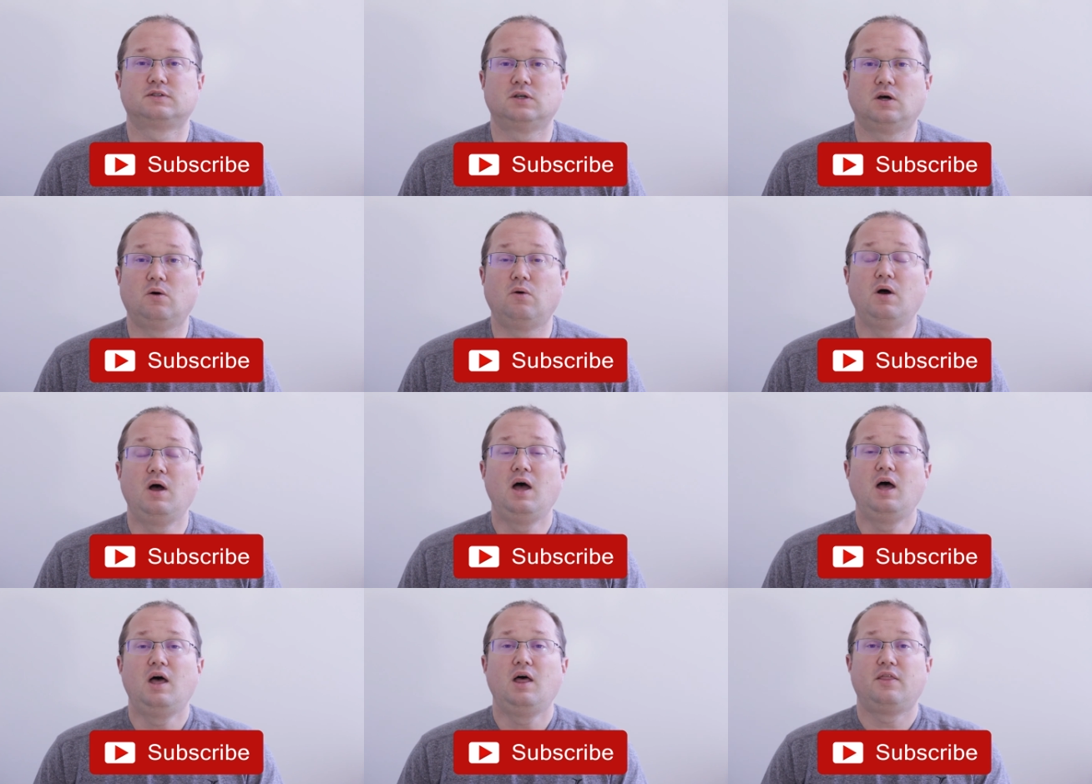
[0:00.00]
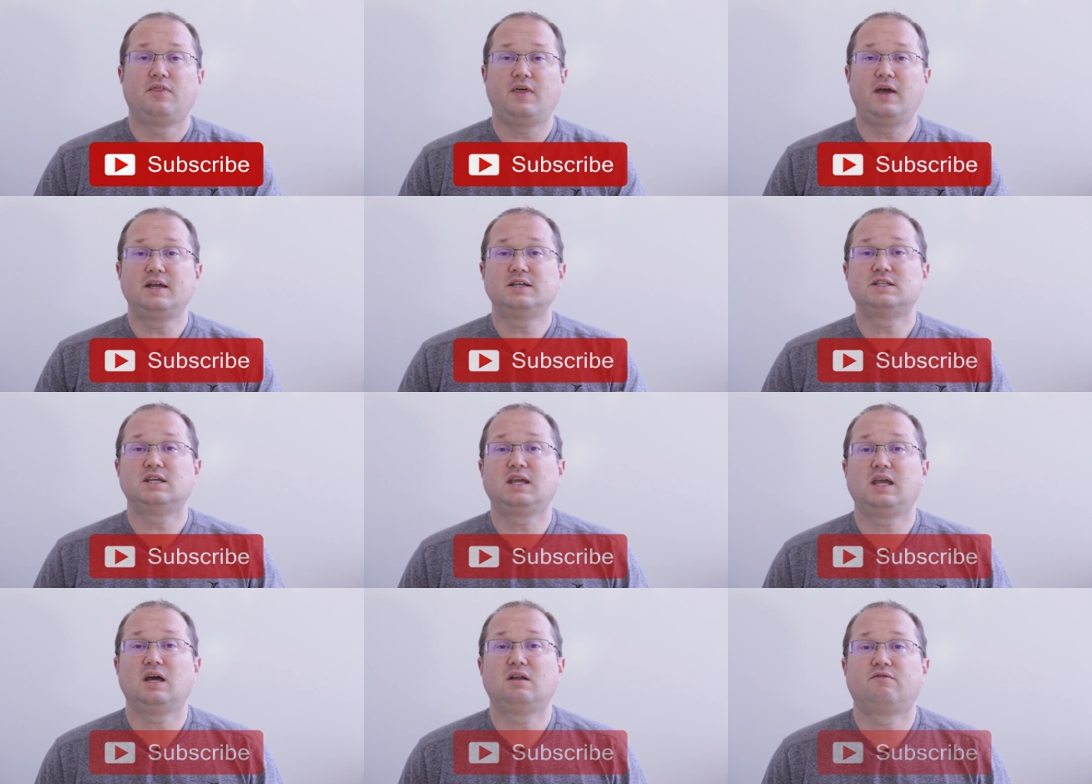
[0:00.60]
So
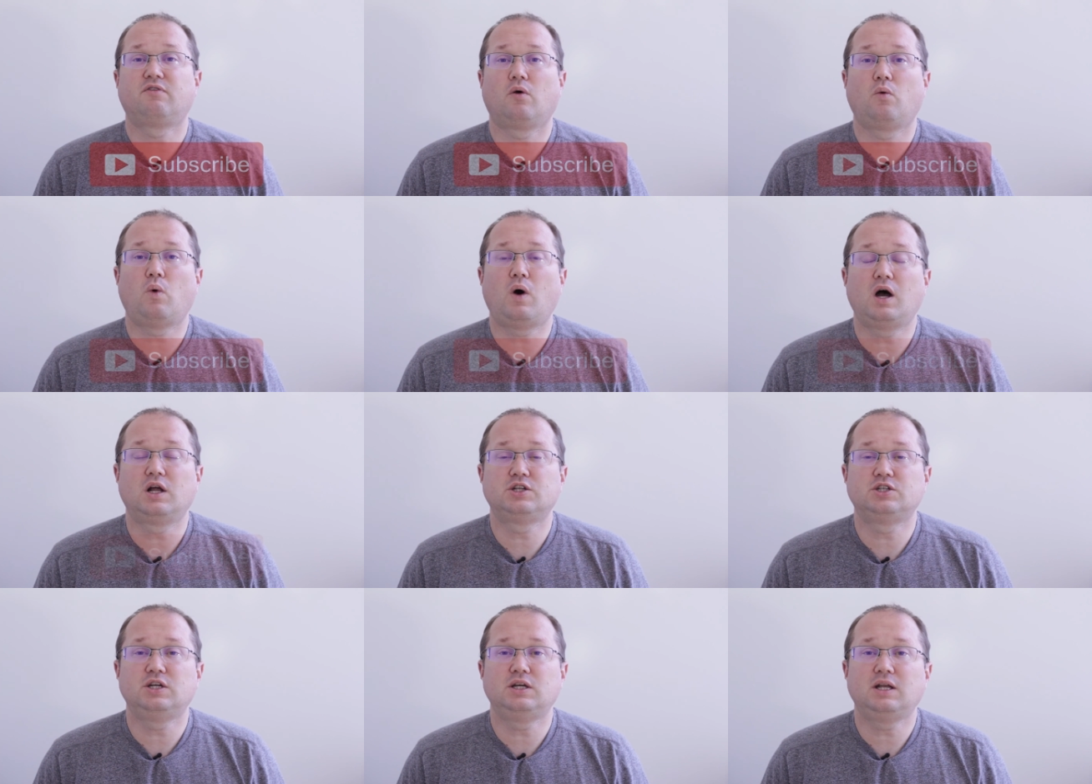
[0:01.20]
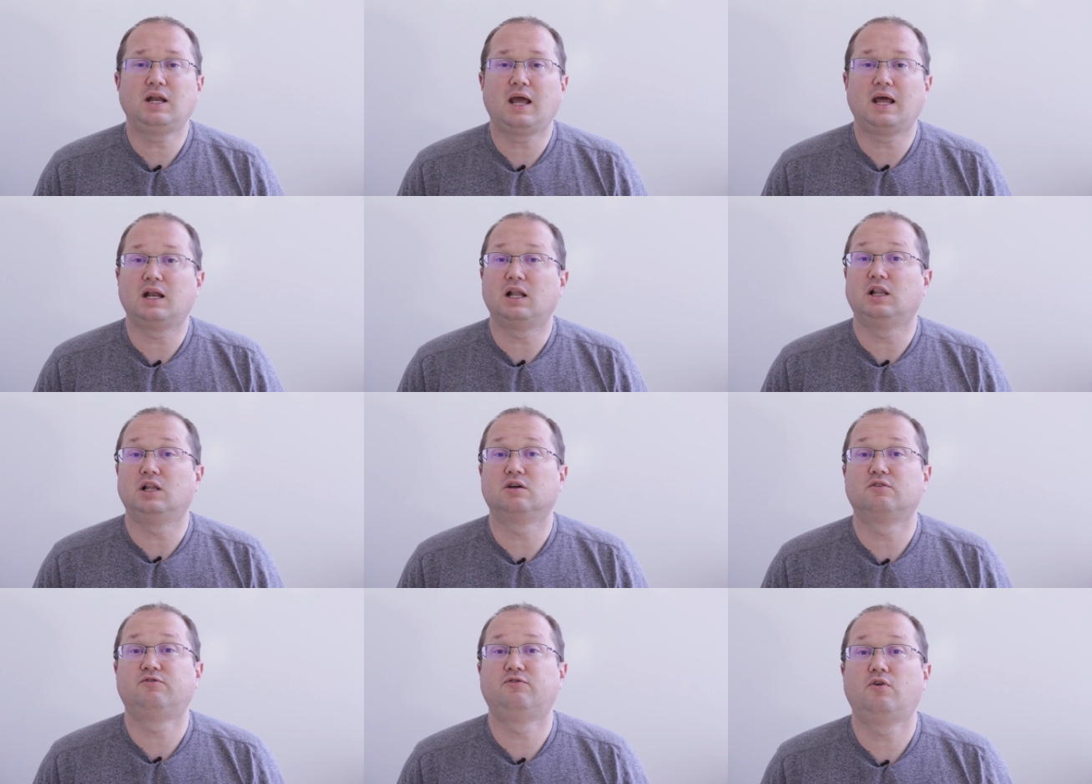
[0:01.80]
thanks again for watching, and
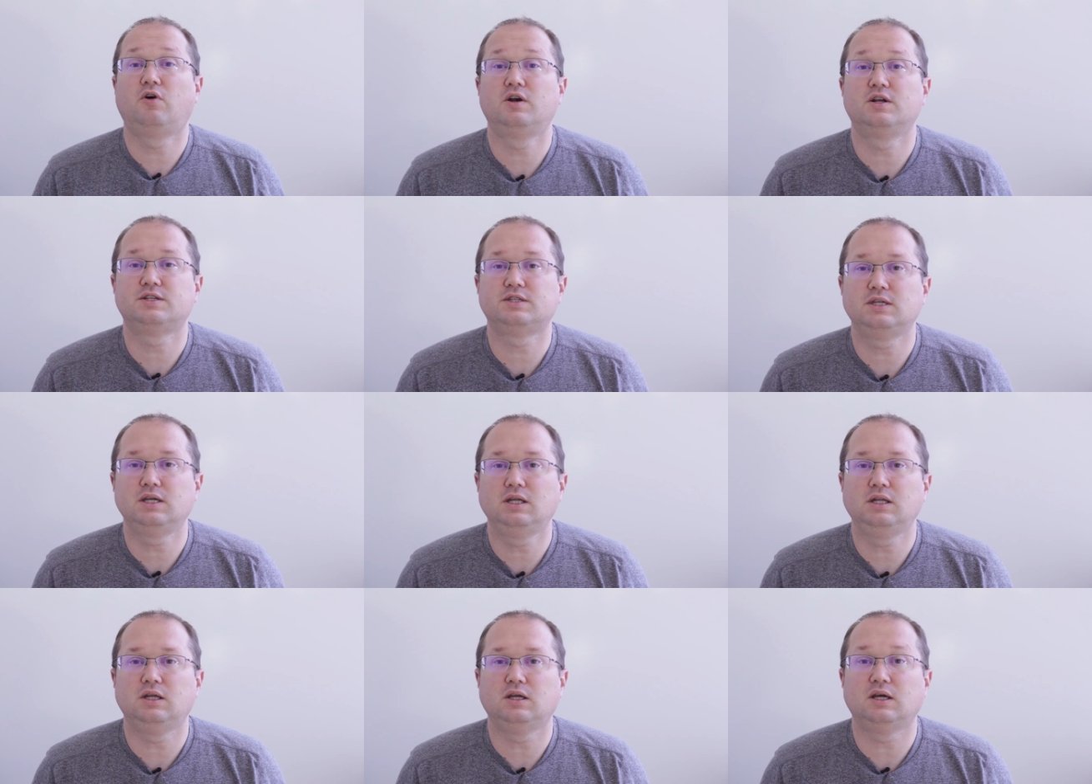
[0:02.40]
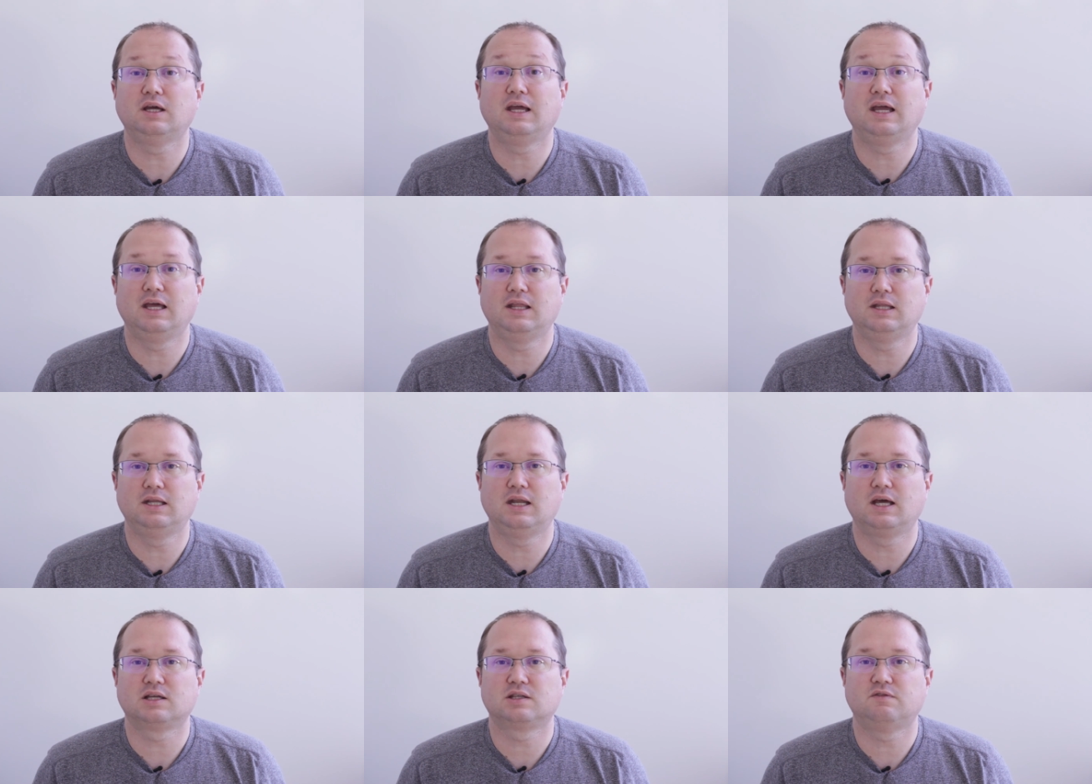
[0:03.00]
I look forward to seeing you
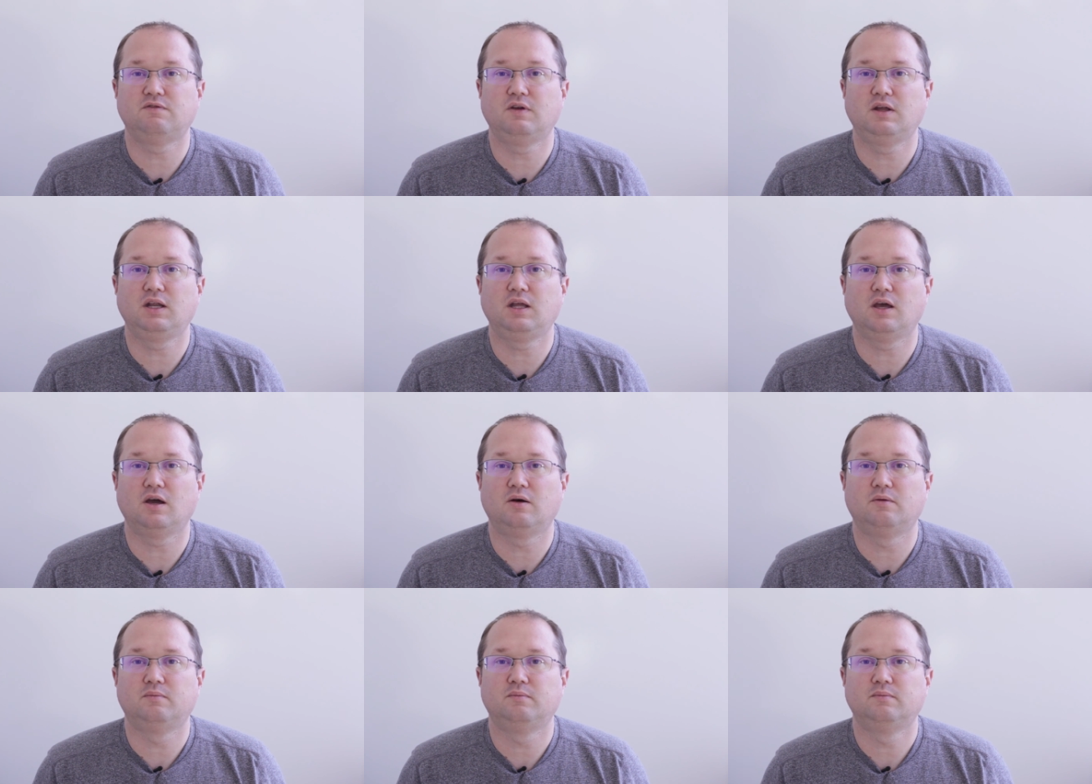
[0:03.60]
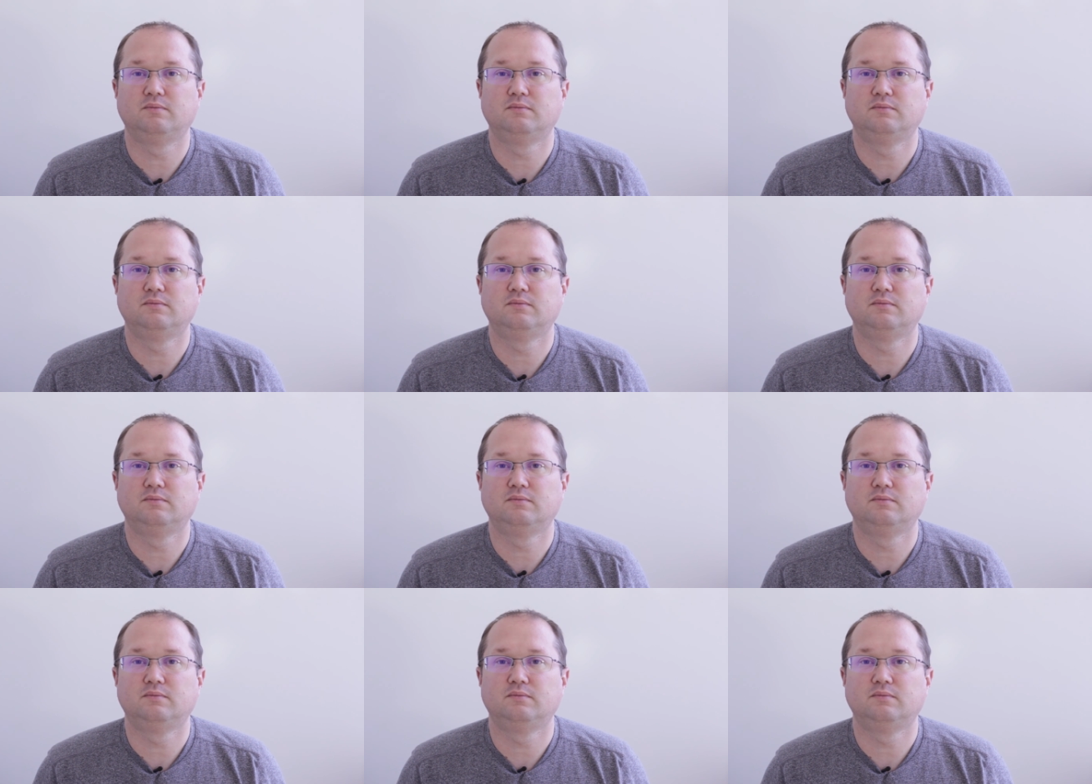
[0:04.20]
in the next video.